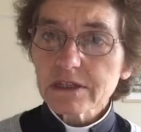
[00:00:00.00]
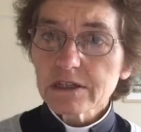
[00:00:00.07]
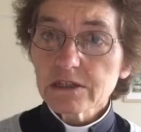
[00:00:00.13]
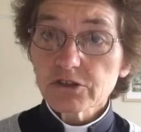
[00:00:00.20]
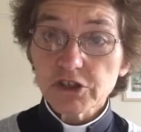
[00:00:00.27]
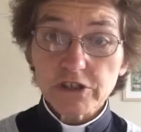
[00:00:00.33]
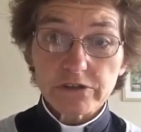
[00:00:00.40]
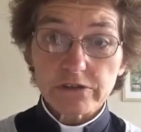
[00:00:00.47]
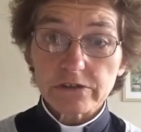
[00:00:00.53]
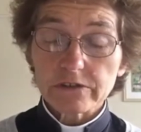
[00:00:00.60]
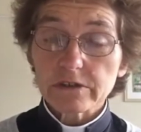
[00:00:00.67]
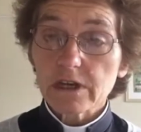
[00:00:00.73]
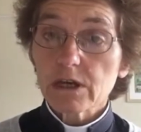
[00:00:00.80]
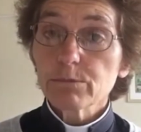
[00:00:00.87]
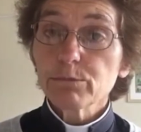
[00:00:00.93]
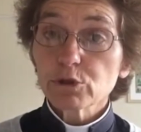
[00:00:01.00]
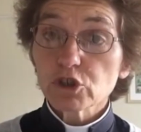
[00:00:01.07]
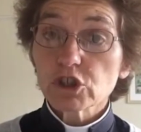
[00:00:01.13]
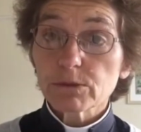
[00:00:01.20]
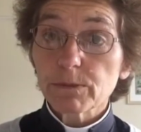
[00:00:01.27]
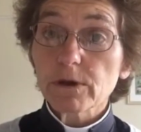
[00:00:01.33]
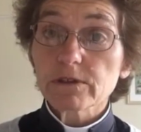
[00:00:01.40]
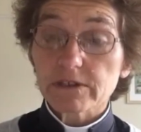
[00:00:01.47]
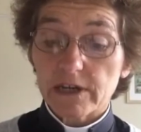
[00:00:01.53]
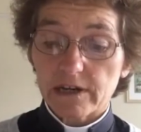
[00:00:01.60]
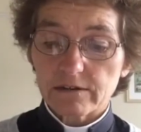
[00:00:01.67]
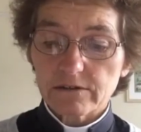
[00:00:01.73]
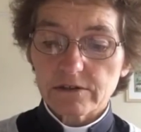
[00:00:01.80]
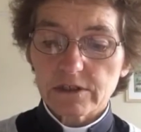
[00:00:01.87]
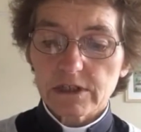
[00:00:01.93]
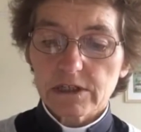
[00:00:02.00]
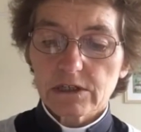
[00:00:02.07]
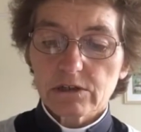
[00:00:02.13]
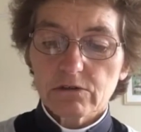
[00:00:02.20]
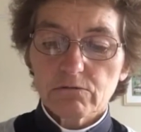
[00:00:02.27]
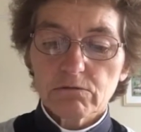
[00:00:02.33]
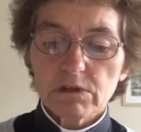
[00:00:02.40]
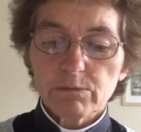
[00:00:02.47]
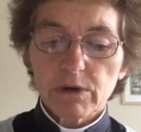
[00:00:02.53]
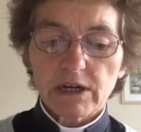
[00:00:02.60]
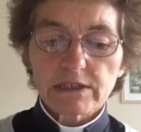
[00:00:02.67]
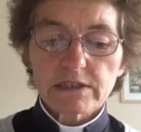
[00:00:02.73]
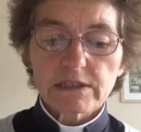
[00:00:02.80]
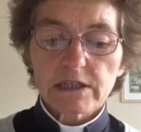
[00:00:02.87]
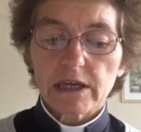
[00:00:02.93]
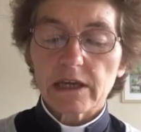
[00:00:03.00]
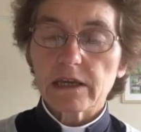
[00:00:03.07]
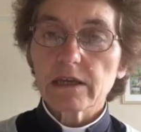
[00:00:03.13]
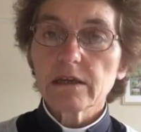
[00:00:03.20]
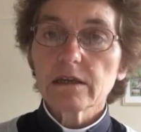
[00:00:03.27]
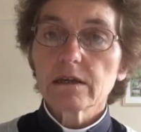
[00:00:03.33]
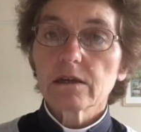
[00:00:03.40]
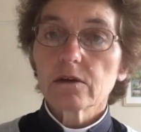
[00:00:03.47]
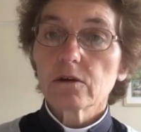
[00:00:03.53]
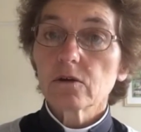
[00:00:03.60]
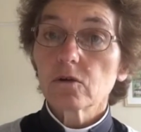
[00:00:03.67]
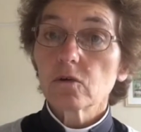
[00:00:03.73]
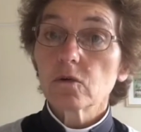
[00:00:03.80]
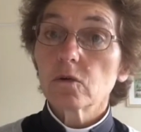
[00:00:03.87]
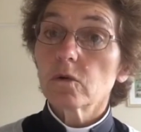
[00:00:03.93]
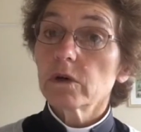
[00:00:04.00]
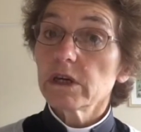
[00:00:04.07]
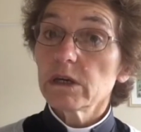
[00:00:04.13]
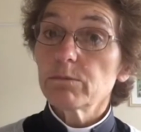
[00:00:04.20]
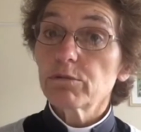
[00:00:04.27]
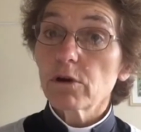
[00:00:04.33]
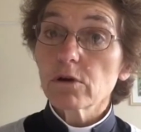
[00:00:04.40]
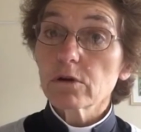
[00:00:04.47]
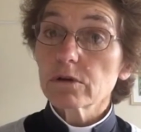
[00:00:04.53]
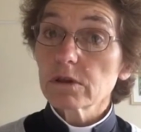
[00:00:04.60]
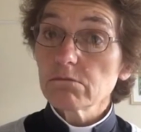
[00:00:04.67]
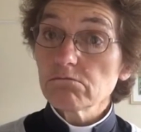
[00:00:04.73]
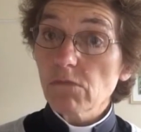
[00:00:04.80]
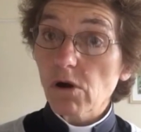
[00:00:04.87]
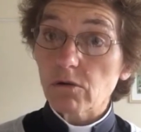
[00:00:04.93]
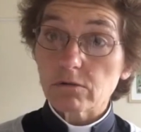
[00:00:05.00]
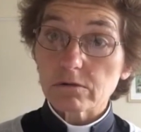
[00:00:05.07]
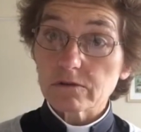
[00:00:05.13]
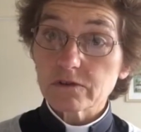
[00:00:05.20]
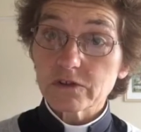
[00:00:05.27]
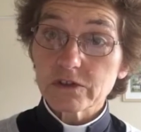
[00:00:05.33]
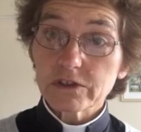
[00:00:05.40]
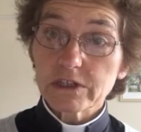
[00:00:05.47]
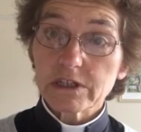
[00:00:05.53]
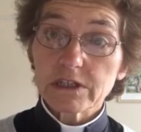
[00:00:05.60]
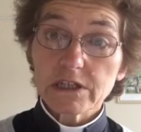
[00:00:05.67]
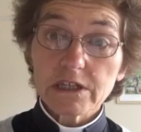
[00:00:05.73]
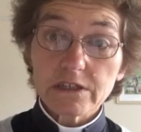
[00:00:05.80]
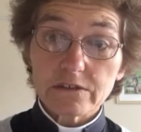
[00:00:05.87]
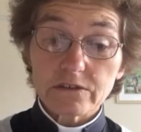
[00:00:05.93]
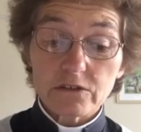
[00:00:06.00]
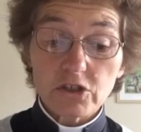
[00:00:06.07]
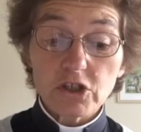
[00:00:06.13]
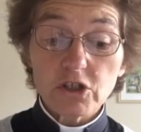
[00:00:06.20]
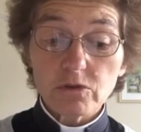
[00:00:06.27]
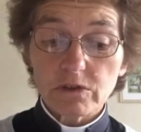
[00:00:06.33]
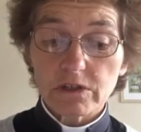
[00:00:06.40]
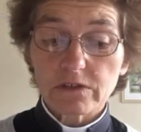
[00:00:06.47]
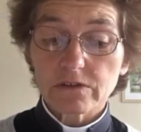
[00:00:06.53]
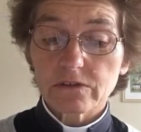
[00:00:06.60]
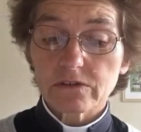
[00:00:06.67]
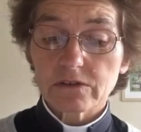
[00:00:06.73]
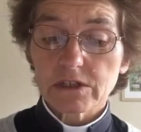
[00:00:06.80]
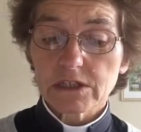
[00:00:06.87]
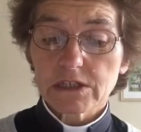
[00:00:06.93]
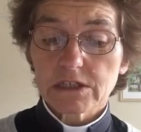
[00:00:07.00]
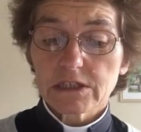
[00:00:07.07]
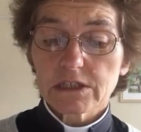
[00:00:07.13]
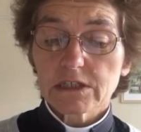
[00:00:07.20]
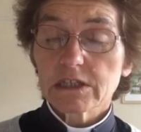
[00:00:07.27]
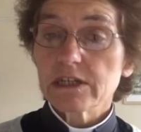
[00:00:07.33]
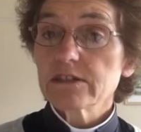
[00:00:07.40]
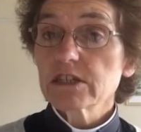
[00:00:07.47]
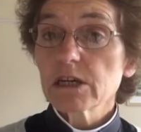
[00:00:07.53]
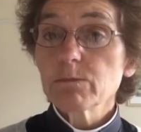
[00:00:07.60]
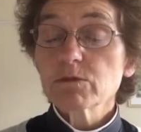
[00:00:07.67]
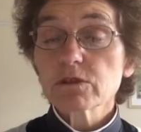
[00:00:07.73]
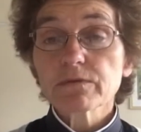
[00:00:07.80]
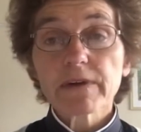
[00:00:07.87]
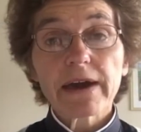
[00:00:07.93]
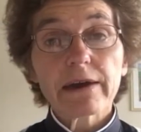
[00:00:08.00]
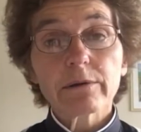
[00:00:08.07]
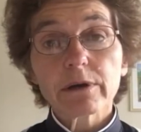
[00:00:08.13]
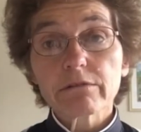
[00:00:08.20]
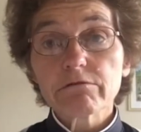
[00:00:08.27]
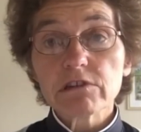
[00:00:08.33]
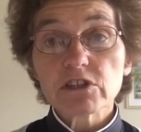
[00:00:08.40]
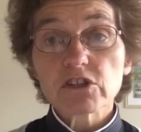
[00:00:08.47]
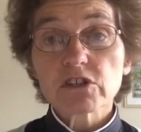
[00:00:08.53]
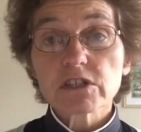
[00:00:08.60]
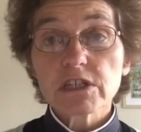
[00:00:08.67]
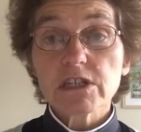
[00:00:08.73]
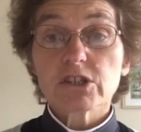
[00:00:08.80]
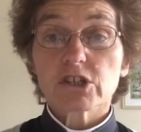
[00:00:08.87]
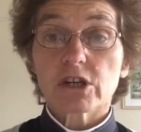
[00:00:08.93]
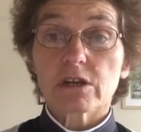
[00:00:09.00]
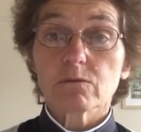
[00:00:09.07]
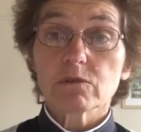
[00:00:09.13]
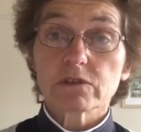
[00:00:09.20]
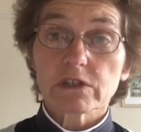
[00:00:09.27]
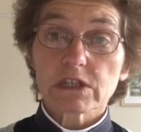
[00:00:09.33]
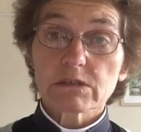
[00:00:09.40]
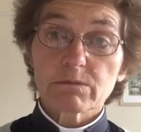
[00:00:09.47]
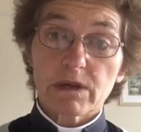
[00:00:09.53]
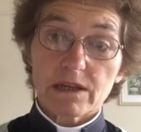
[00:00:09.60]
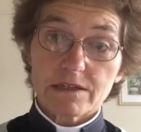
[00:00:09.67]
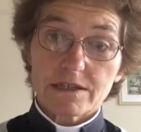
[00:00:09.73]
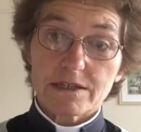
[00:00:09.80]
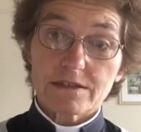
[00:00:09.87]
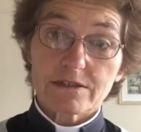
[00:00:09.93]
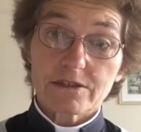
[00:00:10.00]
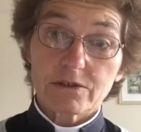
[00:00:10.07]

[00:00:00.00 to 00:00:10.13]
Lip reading: Jesus pushed the boat out, we might say, or he broke the mould in his newness, in terms of how a religious teacher was expected to